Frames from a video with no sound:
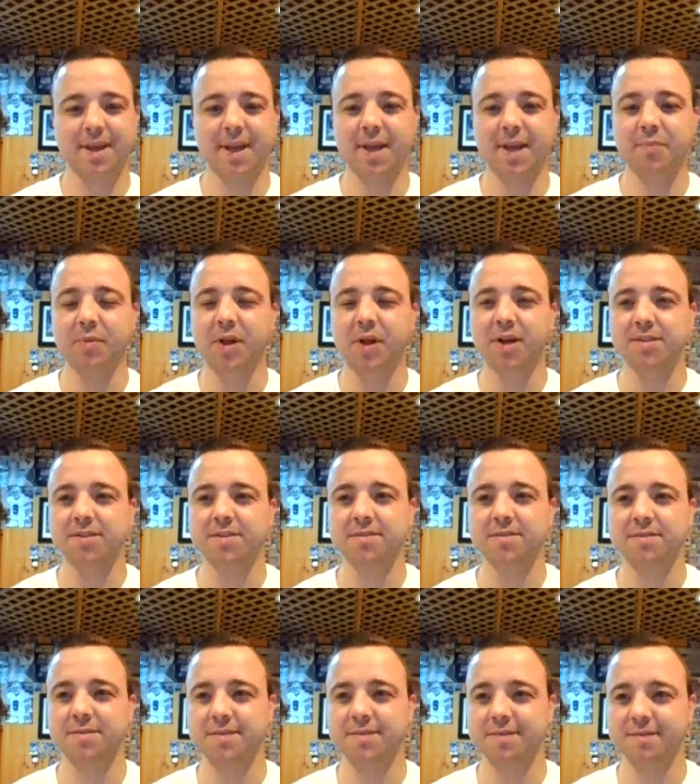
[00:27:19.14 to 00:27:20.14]
A
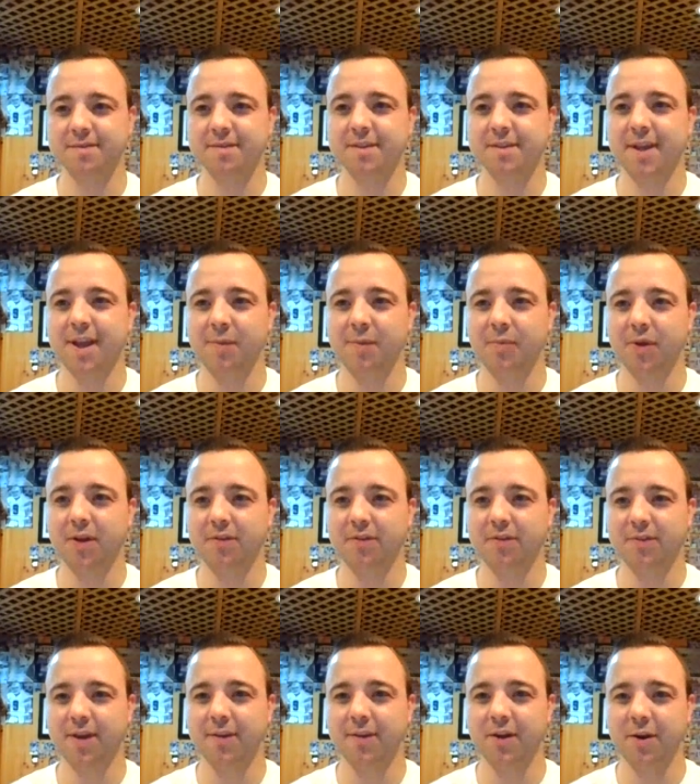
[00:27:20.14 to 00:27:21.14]
plus. A
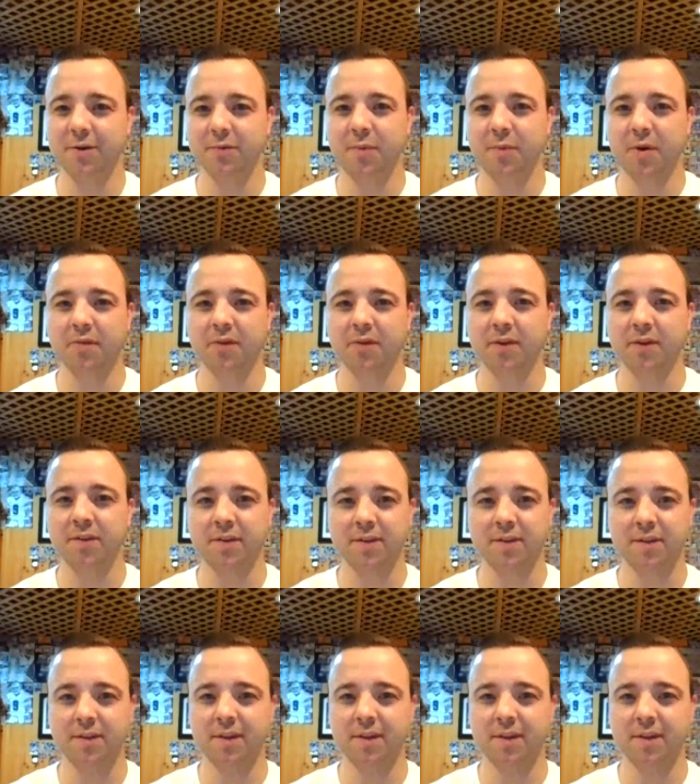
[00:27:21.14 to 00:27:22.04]
plus. I thought it was perfect.